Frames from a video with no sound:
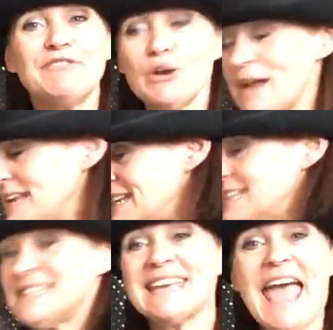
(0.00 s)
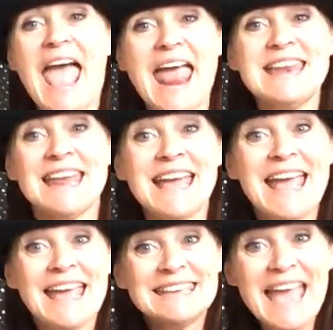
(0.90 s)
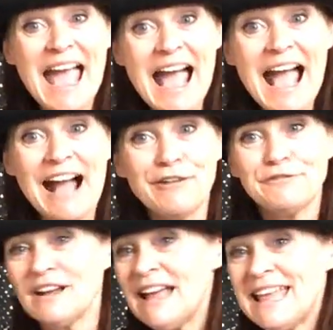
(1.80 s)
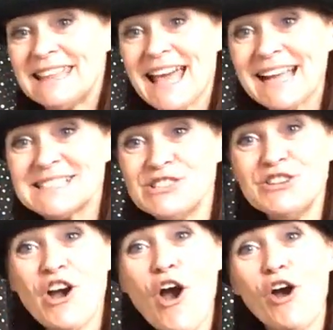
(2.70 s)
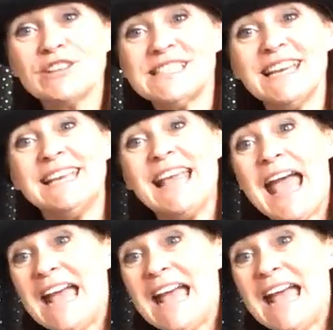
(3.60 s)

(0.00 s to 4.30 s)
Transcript: Have you eaten it again? You have. That's naughty.